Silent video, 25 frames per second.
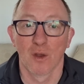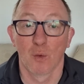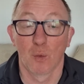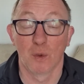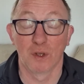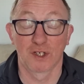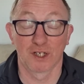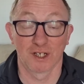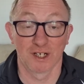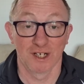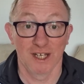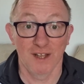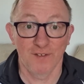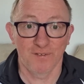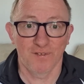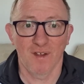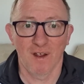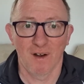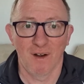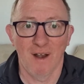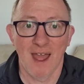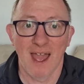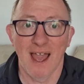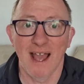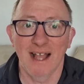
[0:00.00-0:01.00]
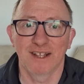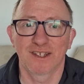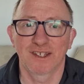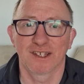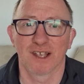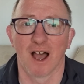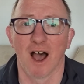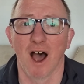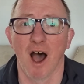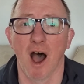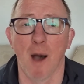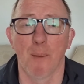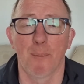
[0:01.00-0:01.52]
We should lift our heads
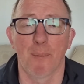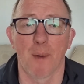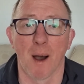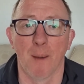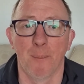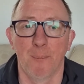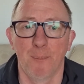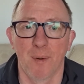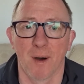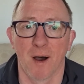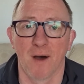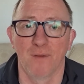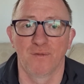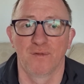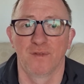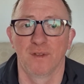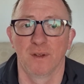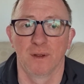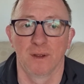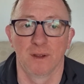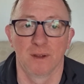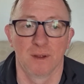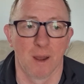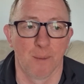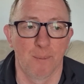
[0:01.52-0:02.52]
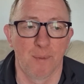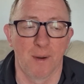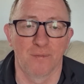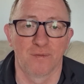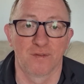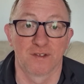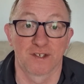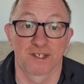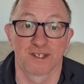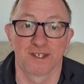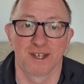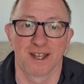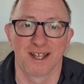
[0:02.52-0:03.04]
up above the above
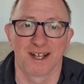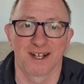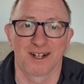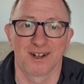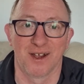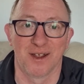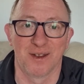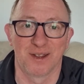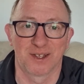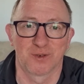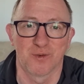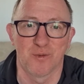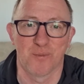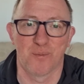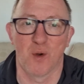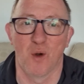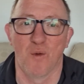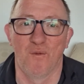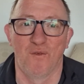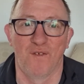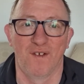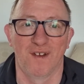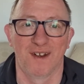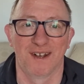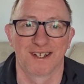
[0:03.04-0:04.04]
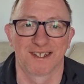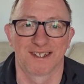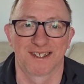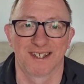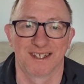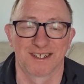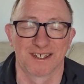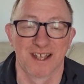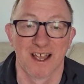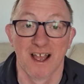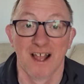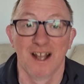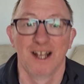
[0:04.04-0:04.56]
the snake line. That's what Paul Fennick
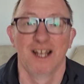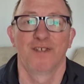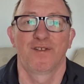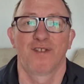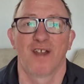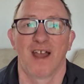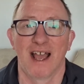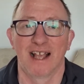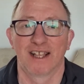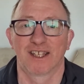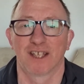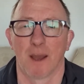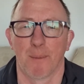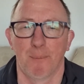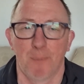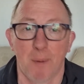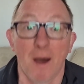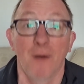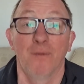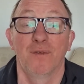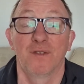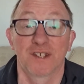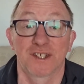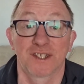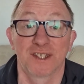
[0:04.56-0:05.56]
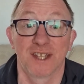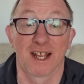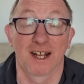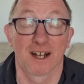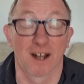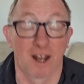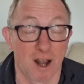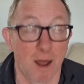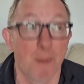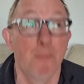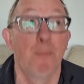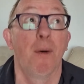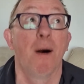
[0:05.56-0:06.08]
says. Lift our heads above the snake
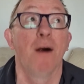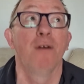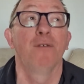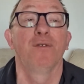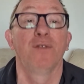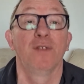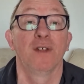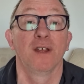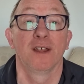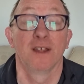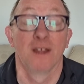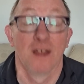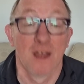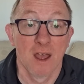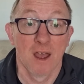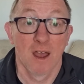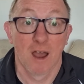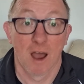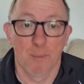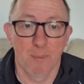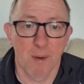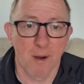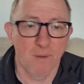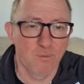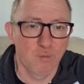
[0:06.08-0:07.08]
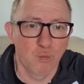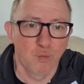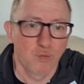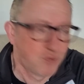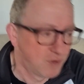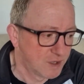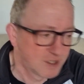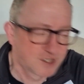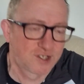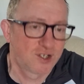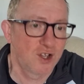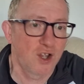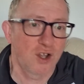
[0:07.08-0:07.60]
line, above the above
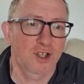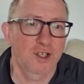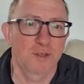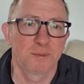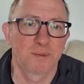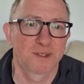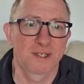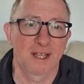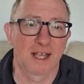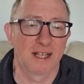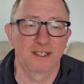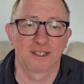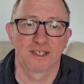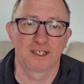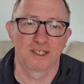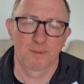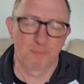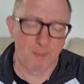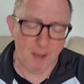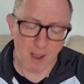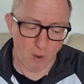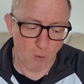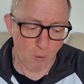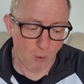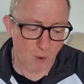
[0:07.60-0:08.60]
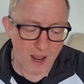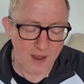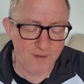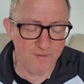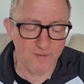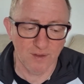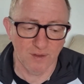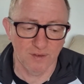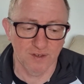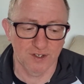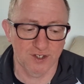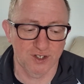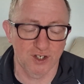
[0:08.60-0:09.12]
the circumstances. About even
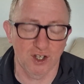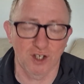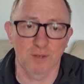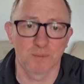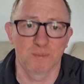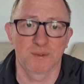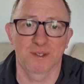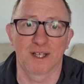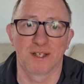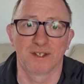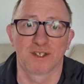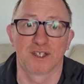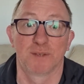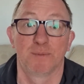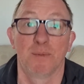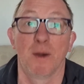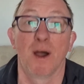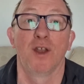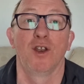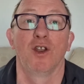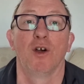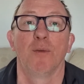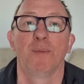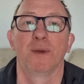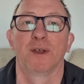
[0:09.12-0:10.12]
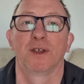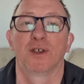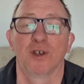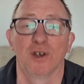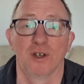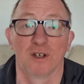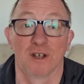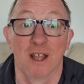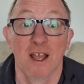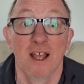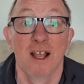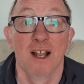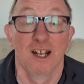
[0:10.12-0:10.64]
though the circumstances might not be
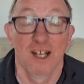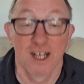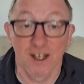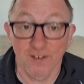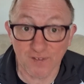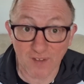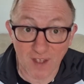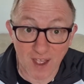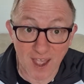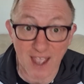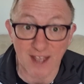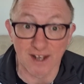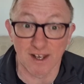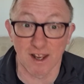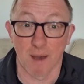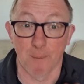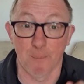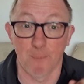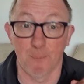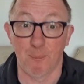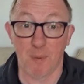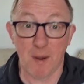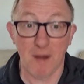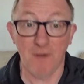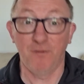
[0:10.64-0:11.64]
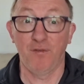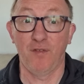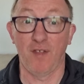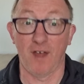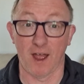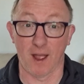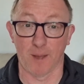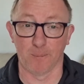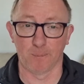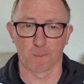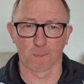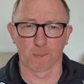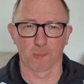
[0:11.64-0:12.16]
good, lift our head above
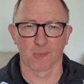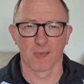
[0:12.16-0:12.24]
that